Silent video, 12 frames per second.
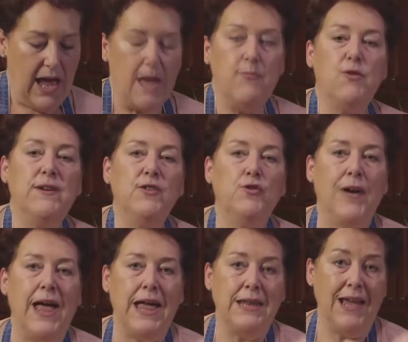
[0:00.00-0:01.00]
I'm going to
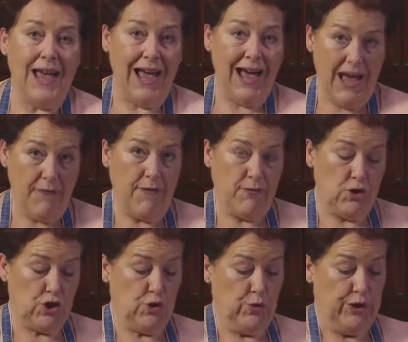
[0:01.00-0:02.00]
add half of the
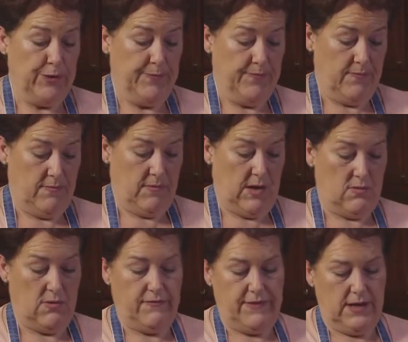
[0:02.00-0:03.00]
sugar,
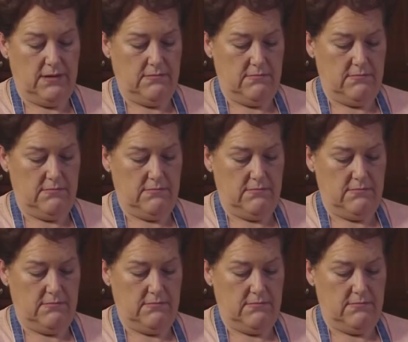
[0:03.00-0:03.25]
roughly.